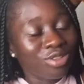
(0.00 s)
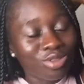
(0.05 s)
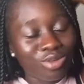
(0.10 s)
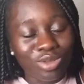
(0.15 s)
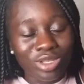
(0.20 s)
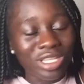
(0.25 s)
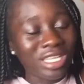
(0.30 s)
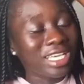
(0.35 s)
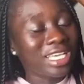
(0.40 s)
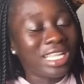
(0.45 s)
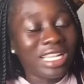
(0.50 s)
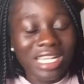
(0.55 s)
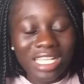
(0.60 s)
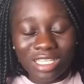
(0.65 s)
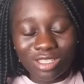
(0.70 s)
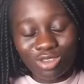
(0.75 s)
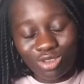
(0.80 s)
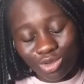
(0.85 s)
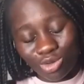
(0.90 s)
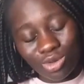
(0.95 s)
Don't
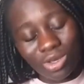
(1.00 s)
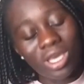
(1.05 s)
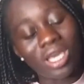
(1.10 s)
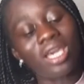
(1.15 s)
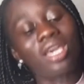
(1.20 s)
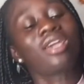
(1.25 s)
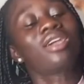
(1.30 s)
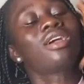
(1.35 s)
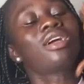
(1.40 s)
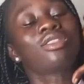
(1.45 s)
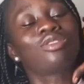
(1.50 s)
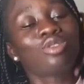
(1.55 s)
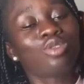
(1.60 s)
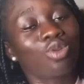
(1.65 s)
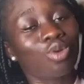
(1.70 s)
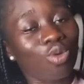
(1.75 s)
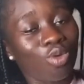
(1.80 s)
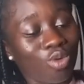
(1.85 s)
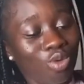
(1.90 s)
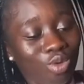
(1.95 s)
neglect your hair at
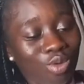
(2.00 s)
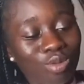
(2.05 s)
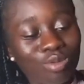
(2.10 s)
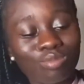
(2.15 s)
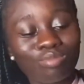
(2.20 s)
all.